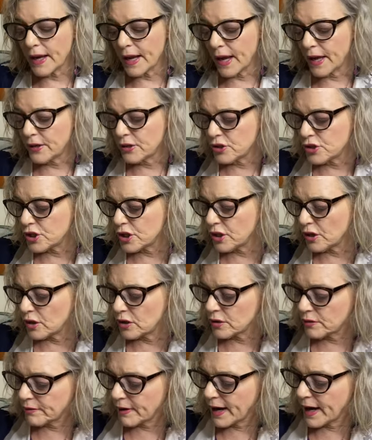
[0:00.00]
energy
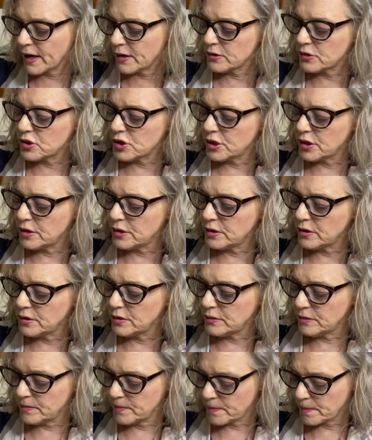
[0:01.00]
all around
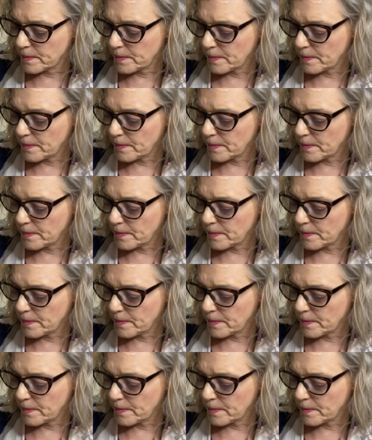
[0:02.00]
you.